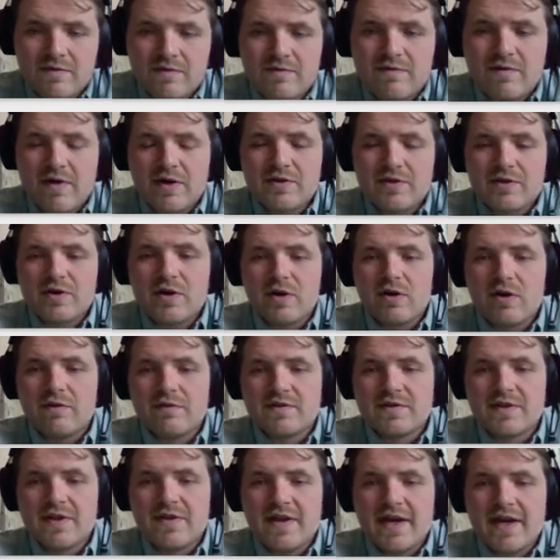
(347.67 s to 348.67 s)
over
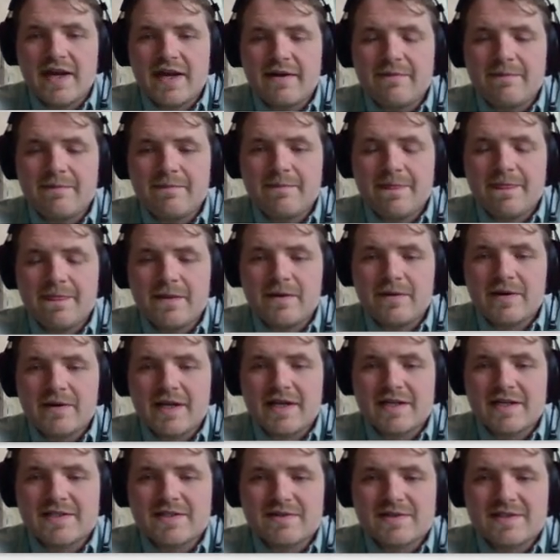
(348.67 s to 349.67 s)
than that.
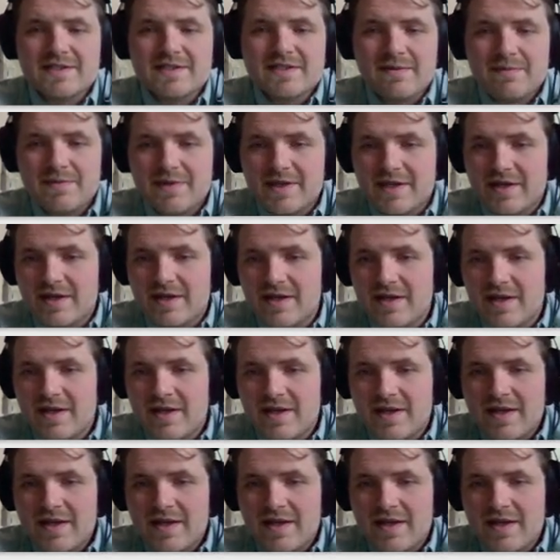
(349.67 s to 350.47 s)
Okay, so it's something,